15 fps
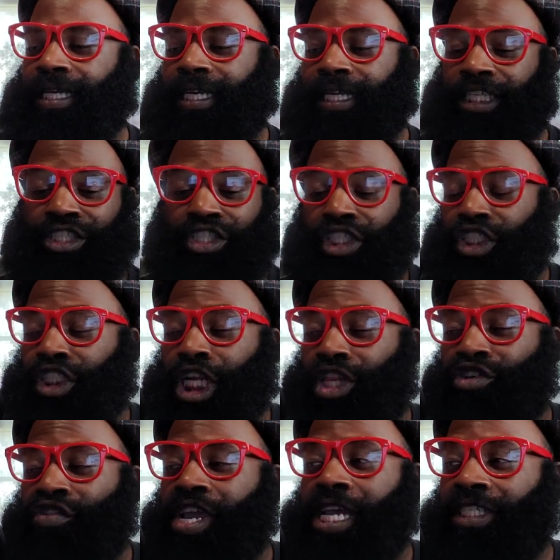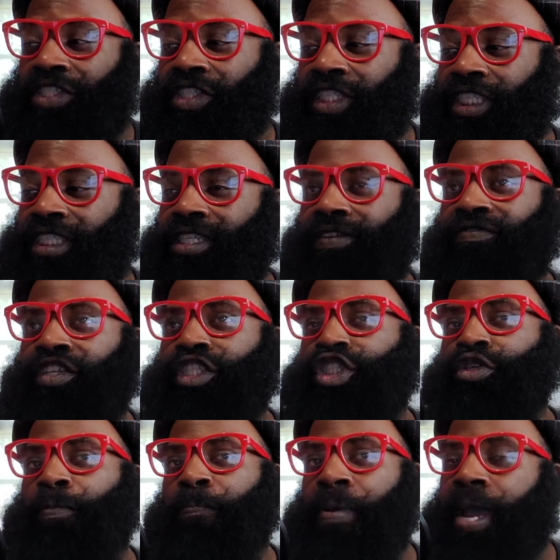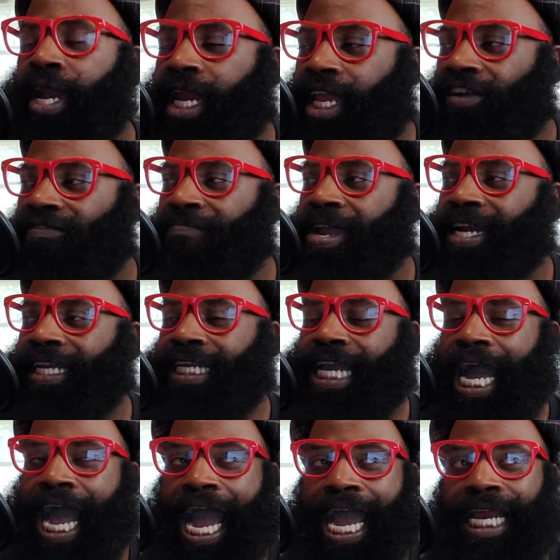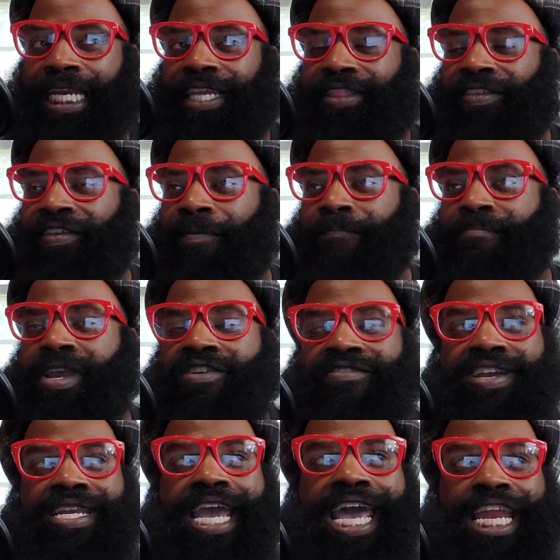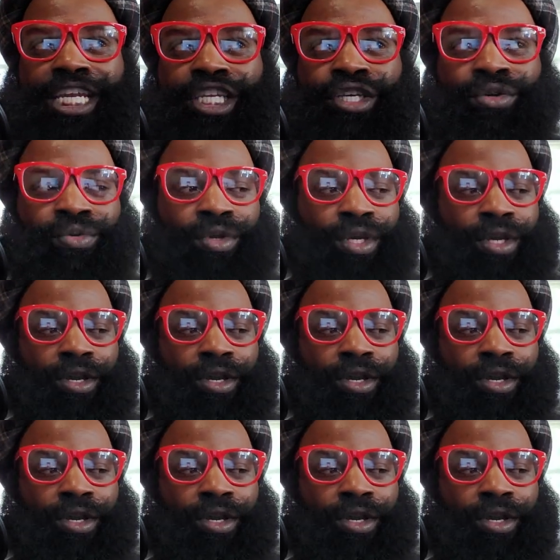This is just another instance of the stupidity of mankind and the American attitude.